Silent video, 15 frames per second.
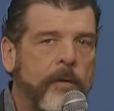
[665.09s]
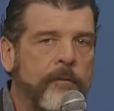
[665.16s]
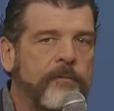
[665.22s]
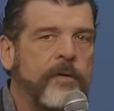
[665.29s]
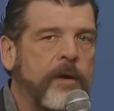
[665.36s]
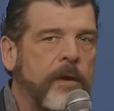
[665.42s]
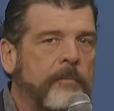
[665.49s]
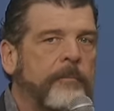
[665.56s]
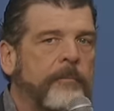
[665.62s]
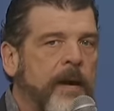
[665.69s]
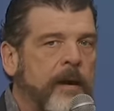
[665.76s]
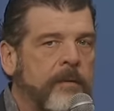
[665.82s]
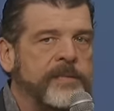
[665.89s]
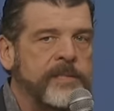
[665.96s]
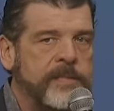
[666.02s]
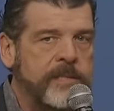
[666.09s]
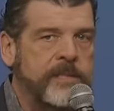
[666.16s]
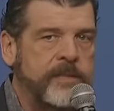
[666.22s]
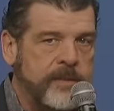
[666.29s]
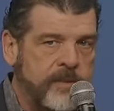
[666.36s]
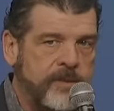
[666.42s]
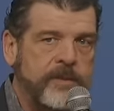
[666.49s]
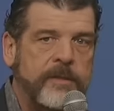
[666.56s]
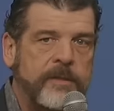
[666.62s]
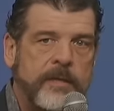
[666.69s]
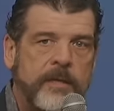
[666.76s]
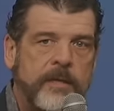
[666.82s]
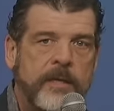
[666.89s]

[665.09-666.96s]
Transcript: overcome mountains this year.